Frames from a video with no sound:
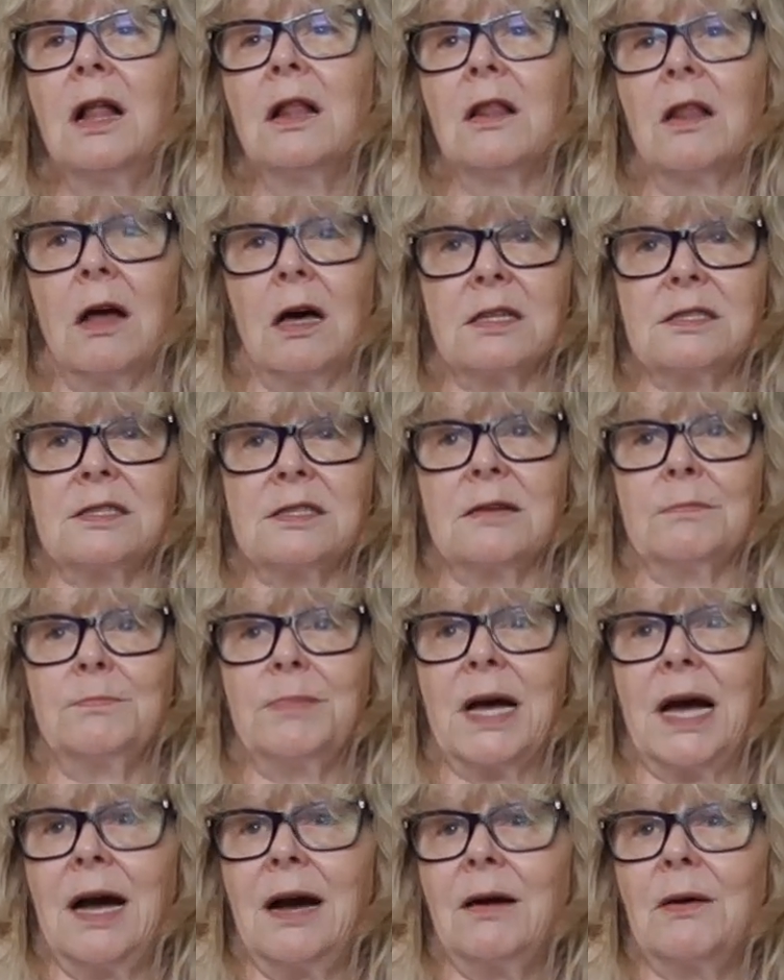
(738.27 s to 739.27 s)
Lots of
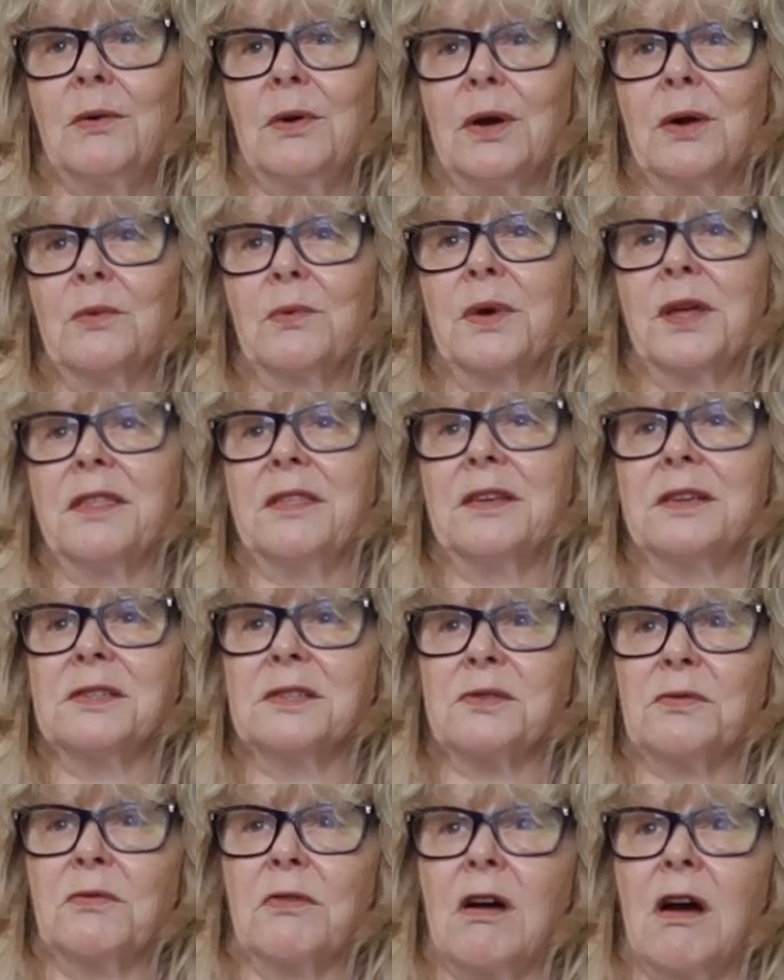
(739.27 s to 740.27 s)
power with
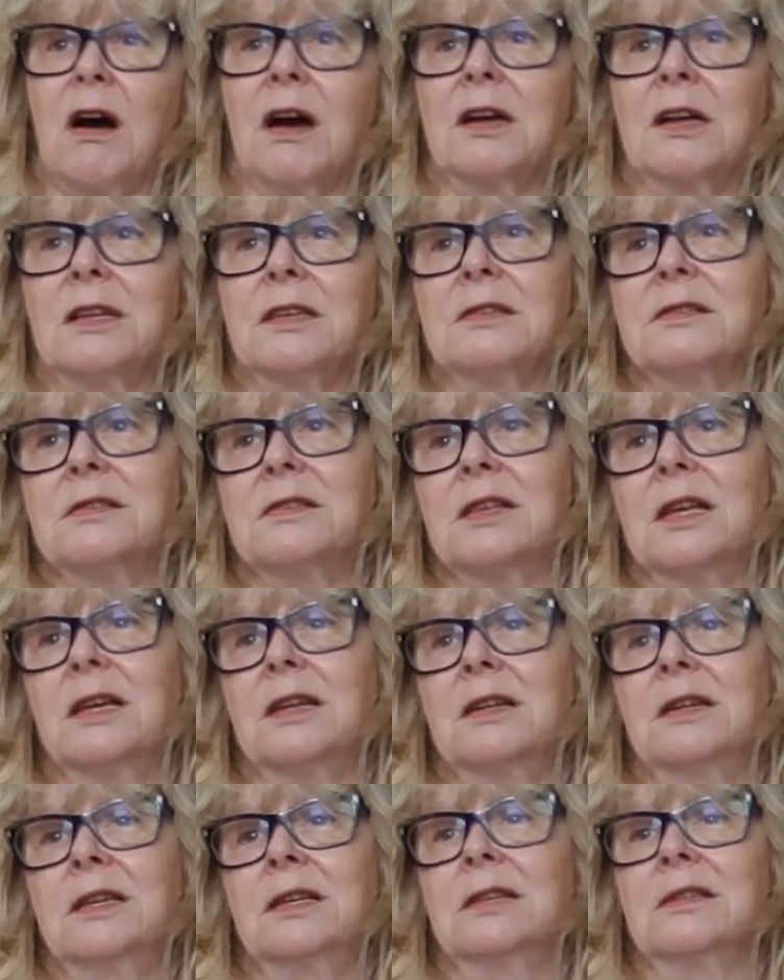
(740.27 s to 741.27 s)
his rockets
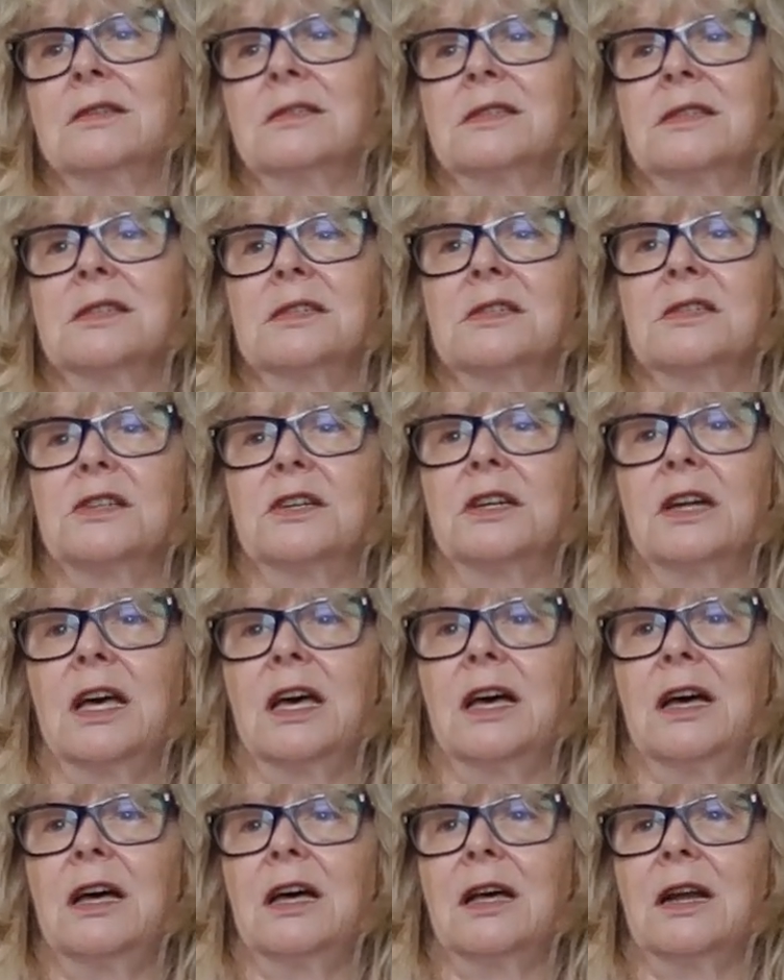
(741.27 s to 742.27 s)
and his
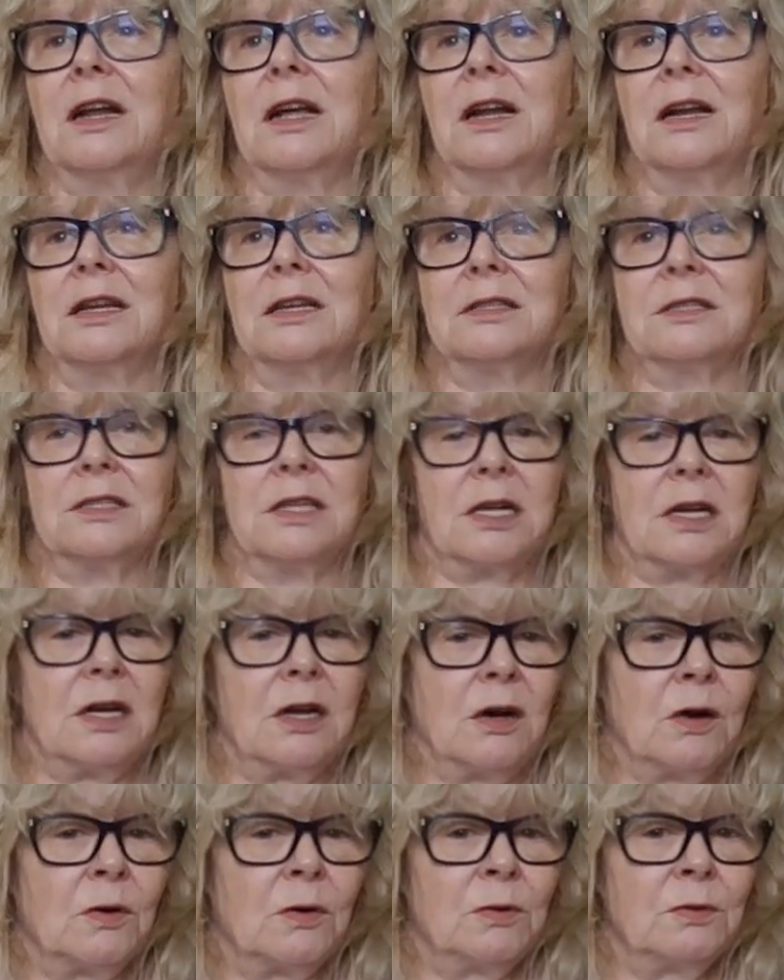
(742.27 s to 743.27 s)
internet and his,
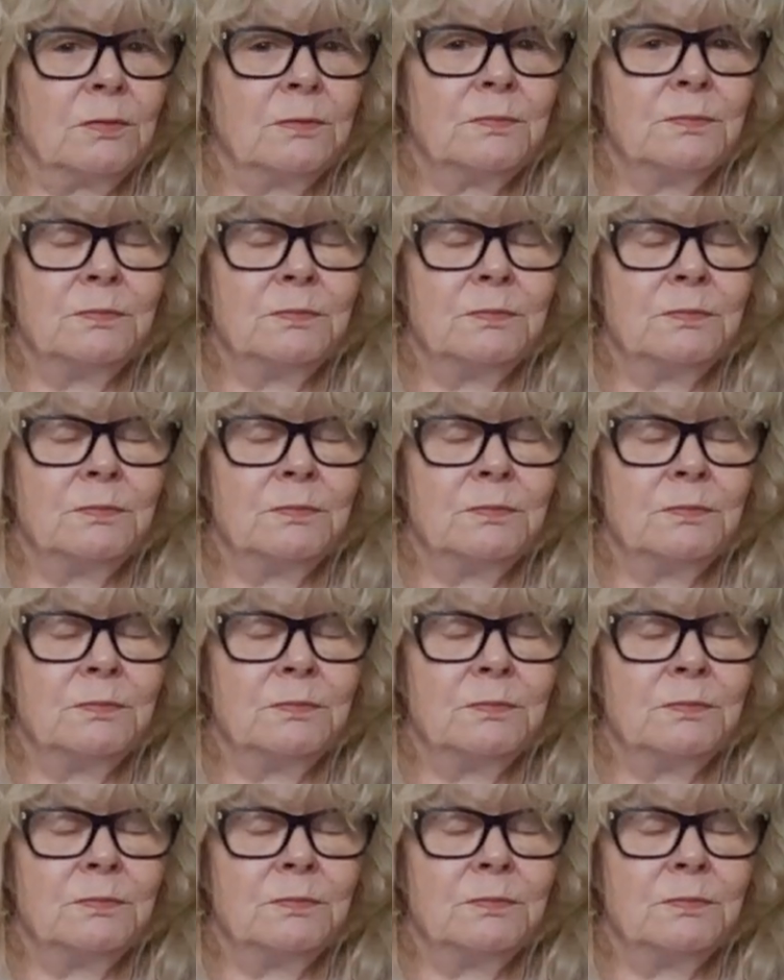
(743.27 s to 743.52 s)
And